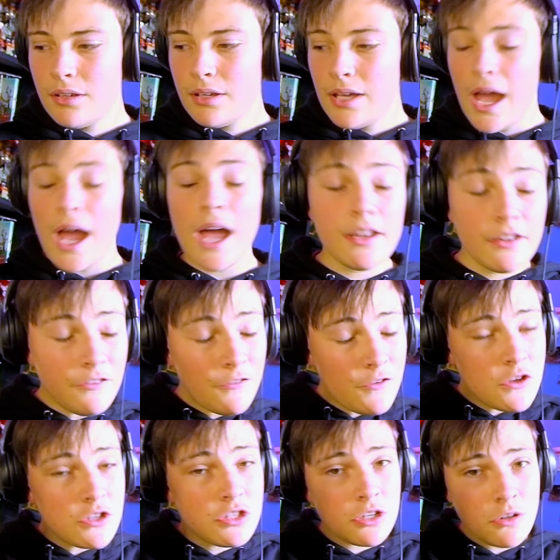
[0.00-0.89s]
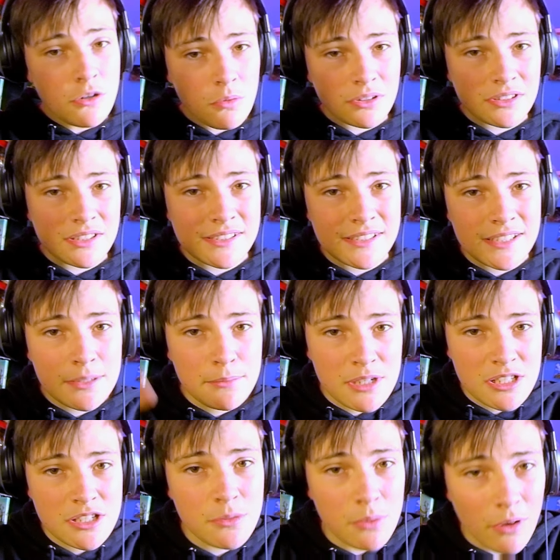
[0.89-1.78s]
And if you do want to see me
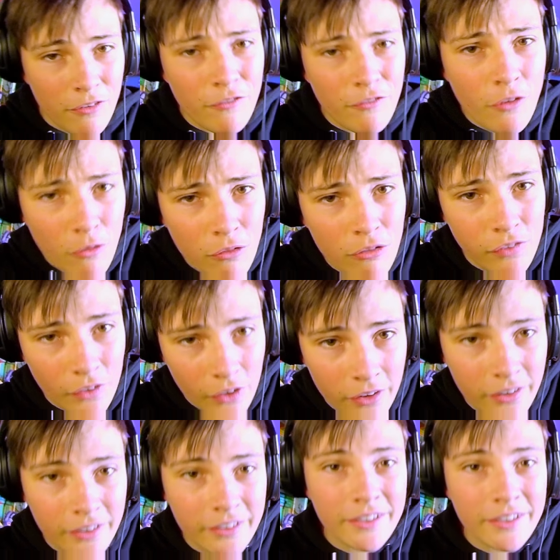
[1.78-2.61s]
do a full vlog